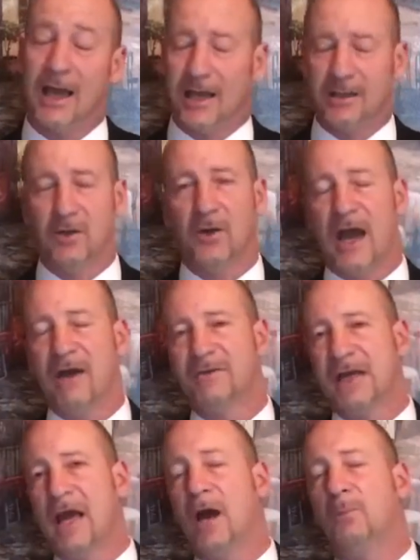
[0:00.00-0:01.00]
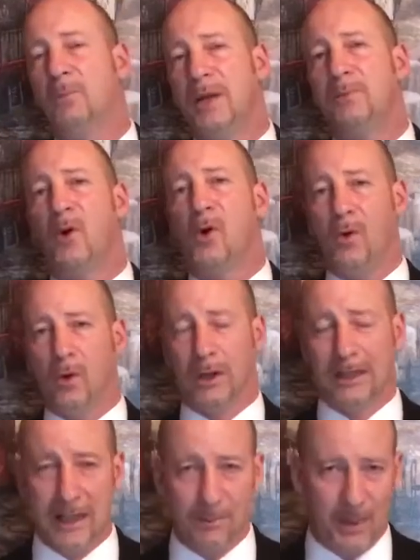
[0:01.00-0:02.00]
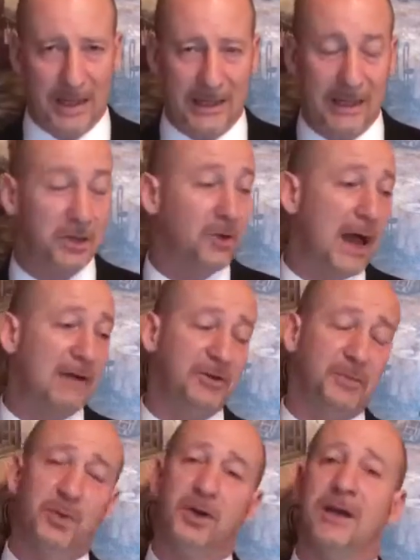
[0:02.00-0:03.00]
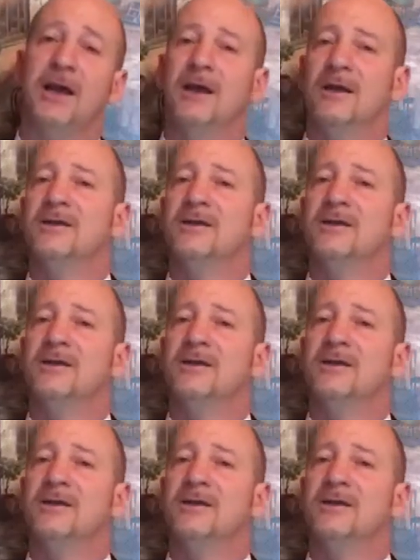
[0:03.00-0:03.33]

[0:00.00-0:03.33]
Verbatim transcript: and you'll have to help people who are limping and you'll have to put